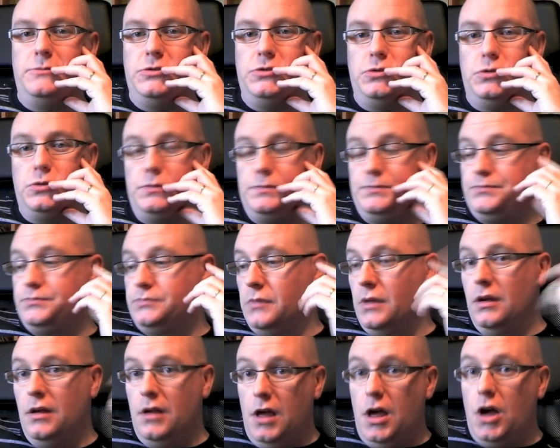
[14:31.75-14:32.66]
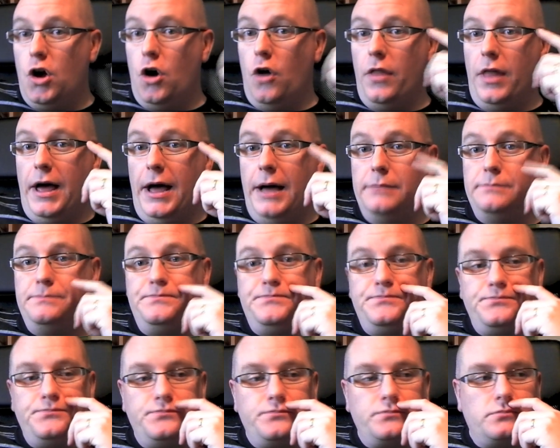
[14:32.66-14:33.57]
So, got that.
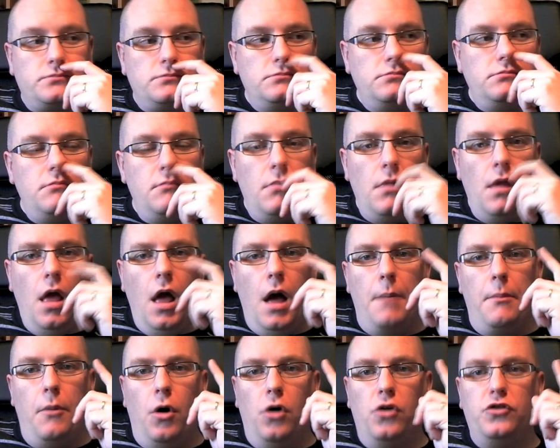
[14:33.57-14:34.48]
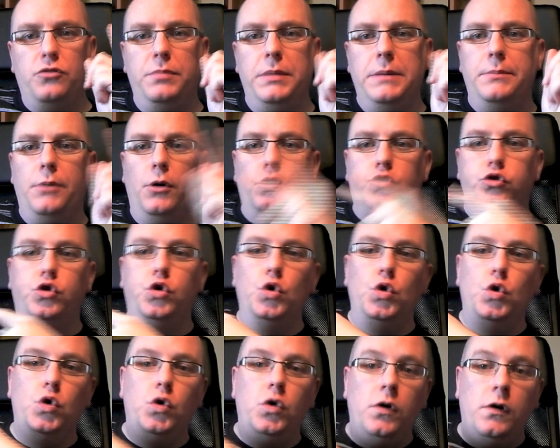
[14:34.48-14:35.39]
I bought Speedball
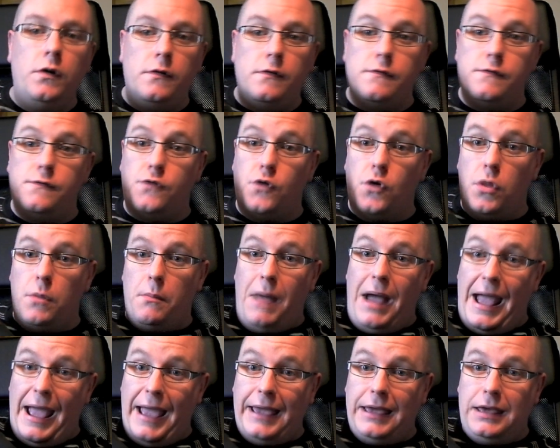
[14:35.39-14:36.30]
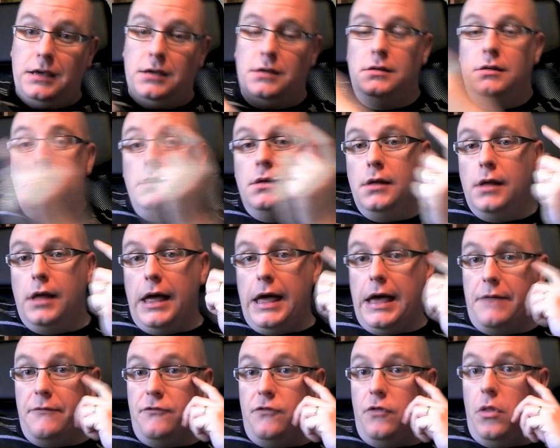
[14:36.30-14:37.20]
2 for the Mac,
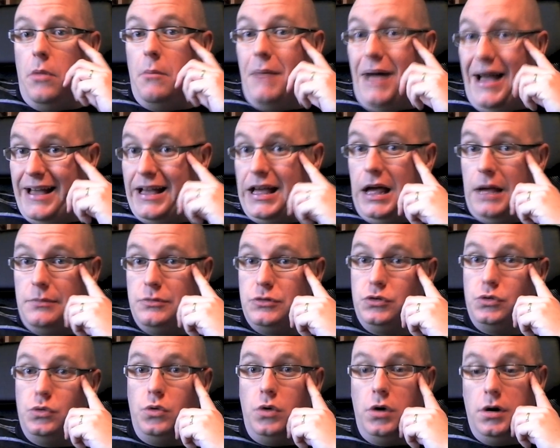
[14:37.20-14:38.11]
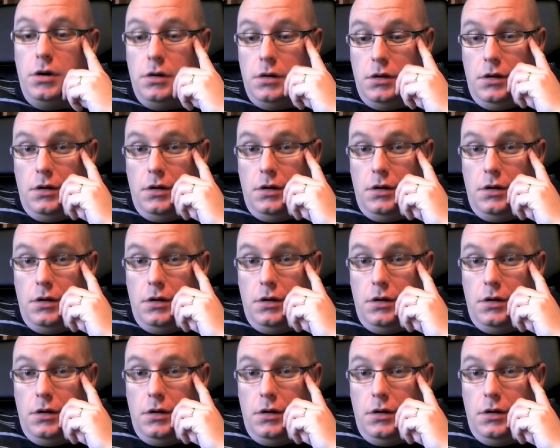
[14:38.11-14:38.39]
from the Mac App Store.